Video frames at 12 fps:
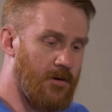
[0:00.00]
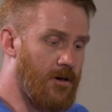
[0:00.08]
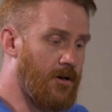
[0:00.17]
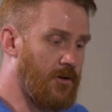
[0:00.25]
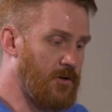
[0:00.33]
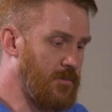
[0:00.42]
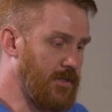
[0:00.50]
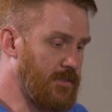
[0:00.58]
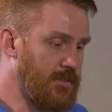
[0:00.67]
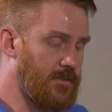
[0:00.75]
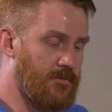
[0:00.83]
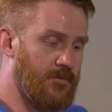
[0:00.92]

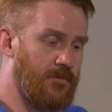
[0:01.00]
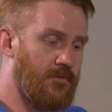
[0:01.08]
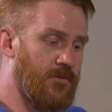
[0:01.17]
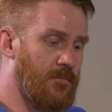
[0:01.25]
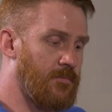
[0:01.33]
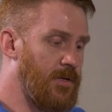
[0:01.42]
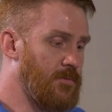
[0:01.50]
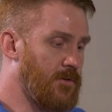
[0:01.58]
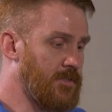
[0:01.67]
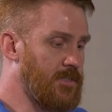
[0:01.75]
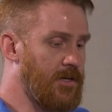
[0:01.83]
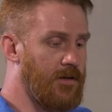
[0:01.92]
arguments from
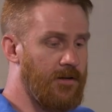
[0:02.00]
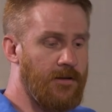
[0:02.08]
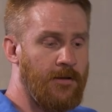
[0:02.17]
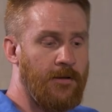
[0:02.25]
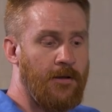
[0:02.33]
people saying,